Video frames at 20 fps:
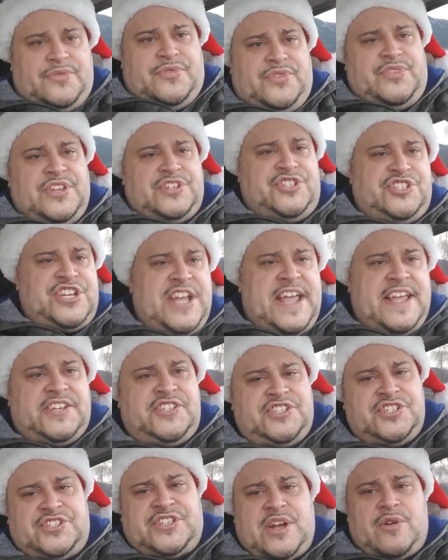the
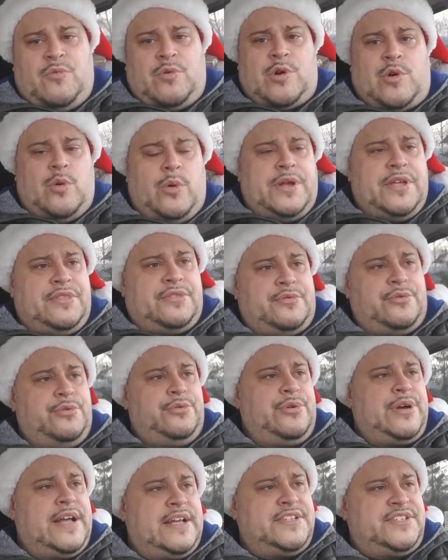changes that we're going
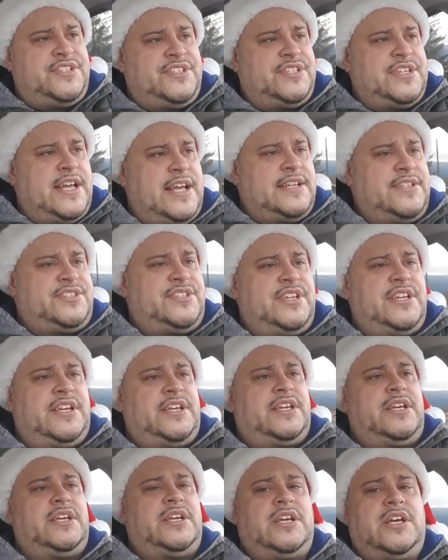through as
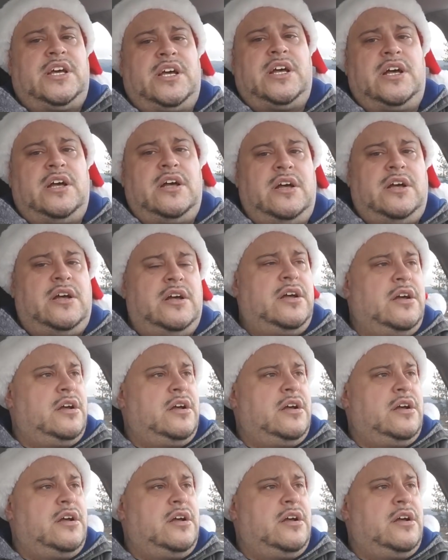a,